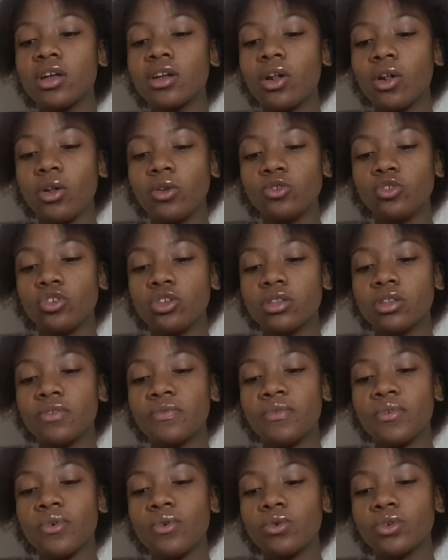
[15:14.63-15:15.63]
Clothes on the
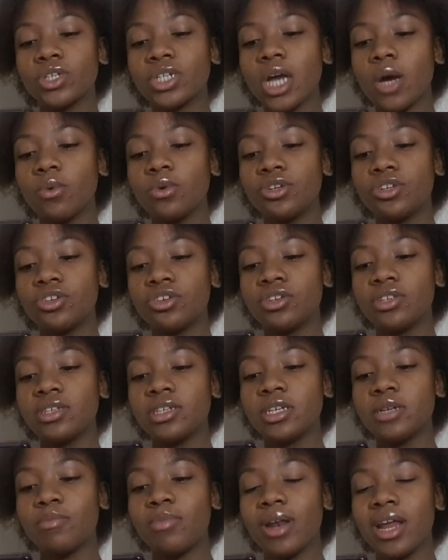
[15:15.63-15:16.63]
floor, shower
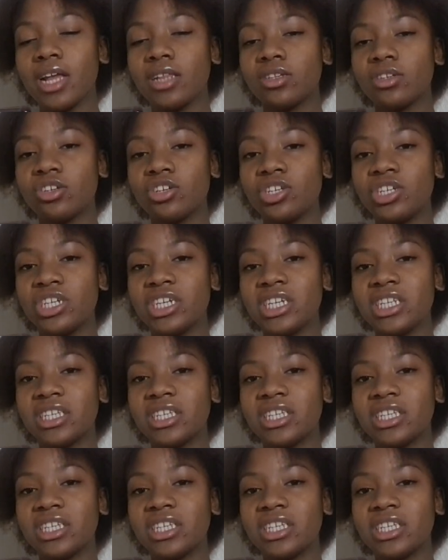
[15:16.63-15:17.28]
dirty, plates dirty,